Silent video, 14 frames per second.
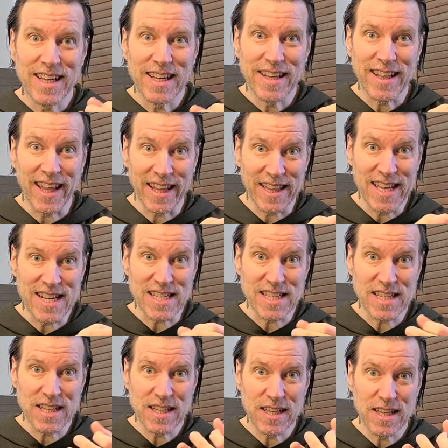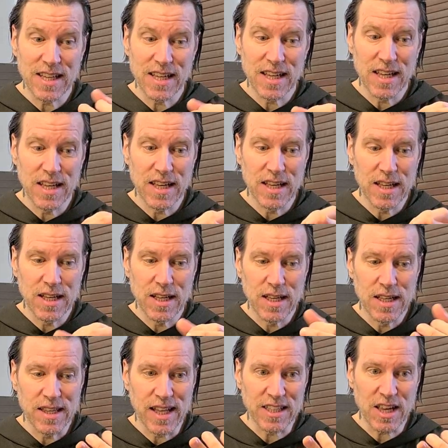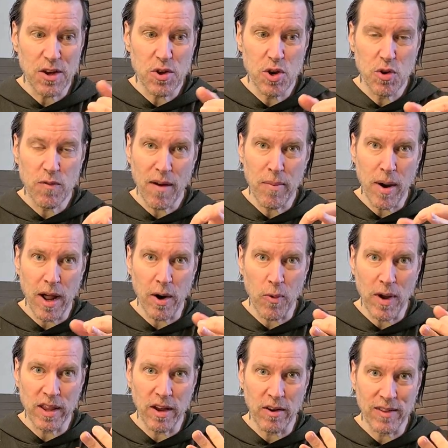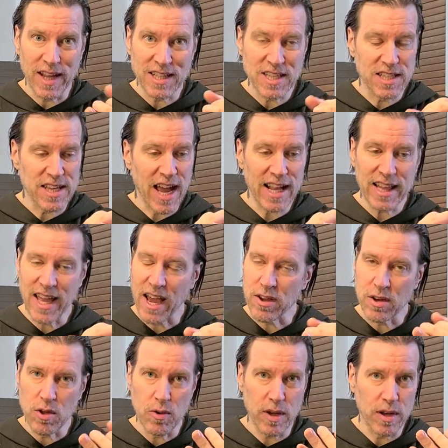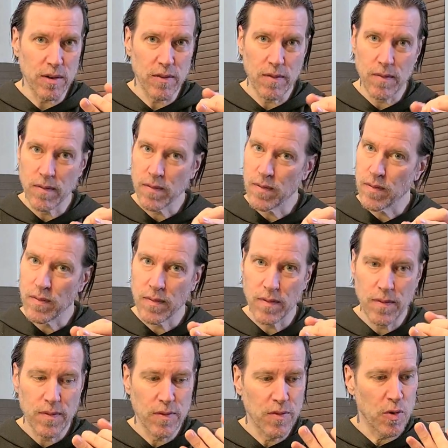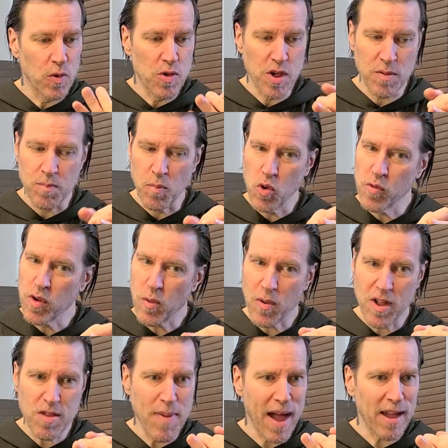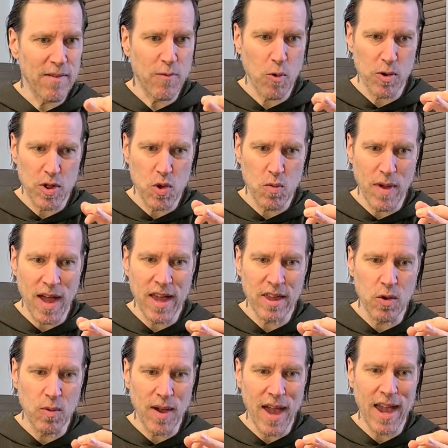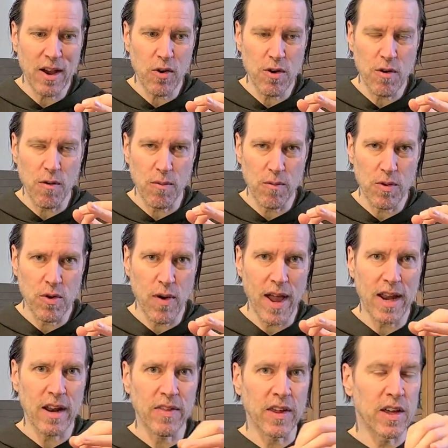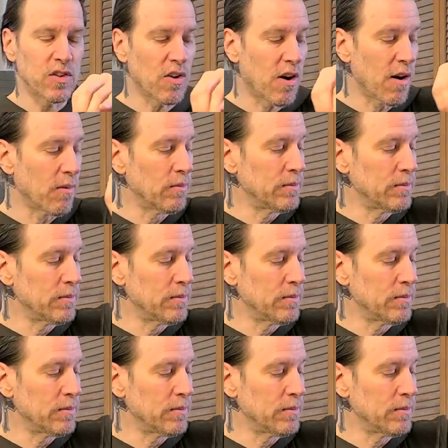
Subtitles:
Like this. That's how you do vibrato right there. That's exactly how you do it. You just move your wrist back and forth and you anchor your hand on the guitar.